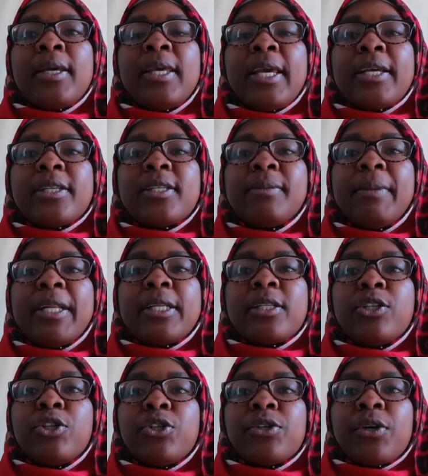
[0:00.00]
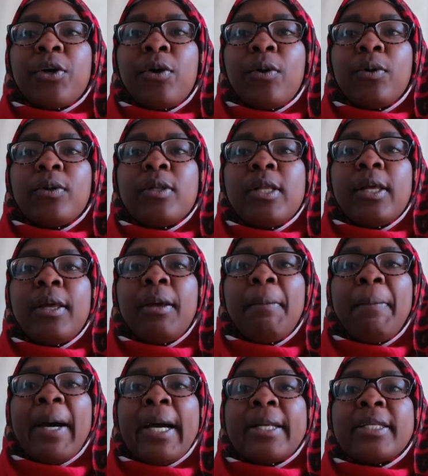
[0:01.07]
yes, medicine is your goal,
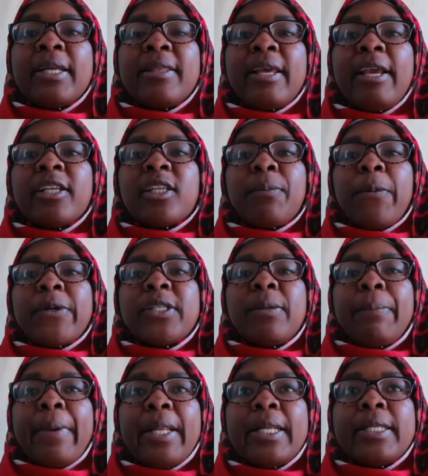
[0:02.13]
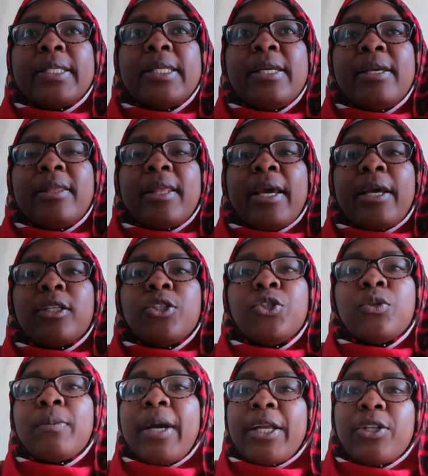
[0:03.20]
but there is a possibility that
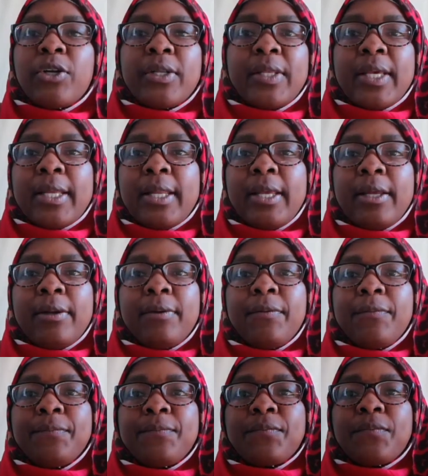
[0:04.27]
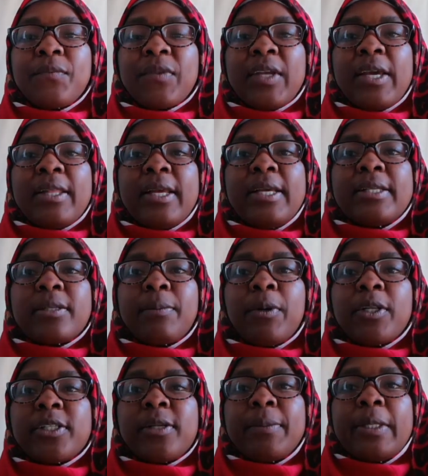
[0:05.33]
you might not get in. Okay, there is a
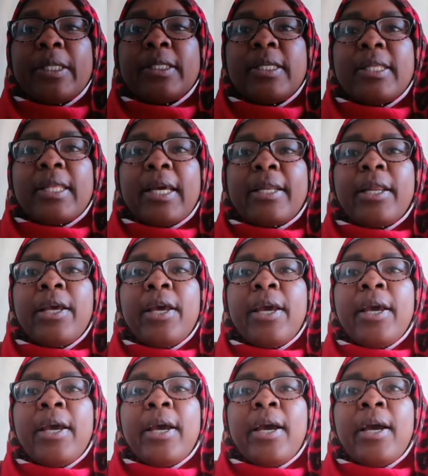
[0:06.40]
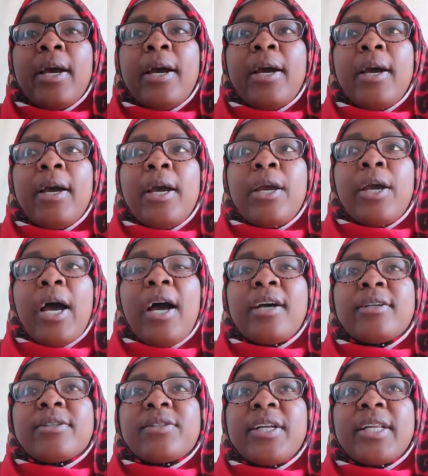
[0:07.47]
possibility that
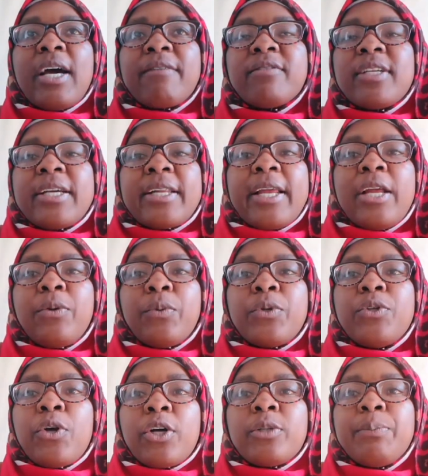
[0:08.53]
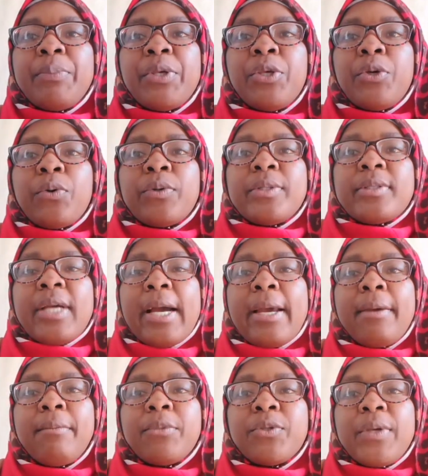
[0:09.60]
straight after grad would not be your
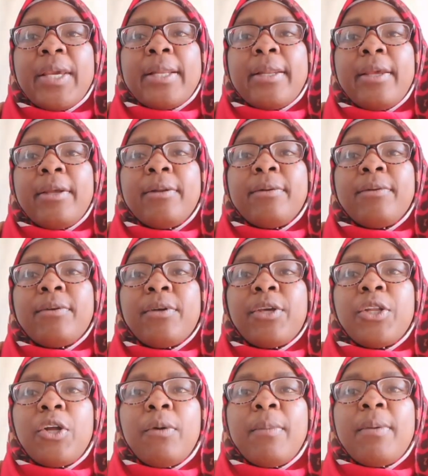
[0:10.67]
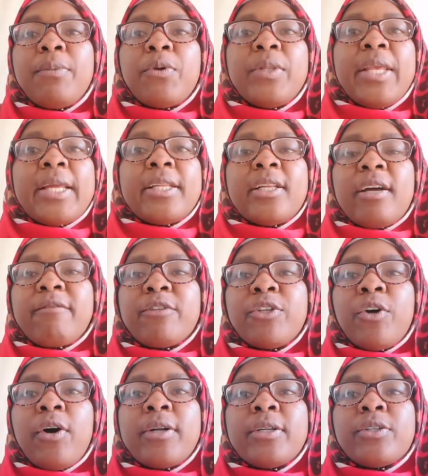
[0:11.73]
time to get in. You know, maybe you'd get in after
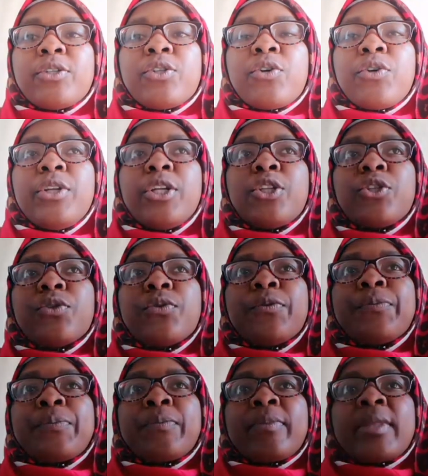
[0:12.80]
your honors. So you need to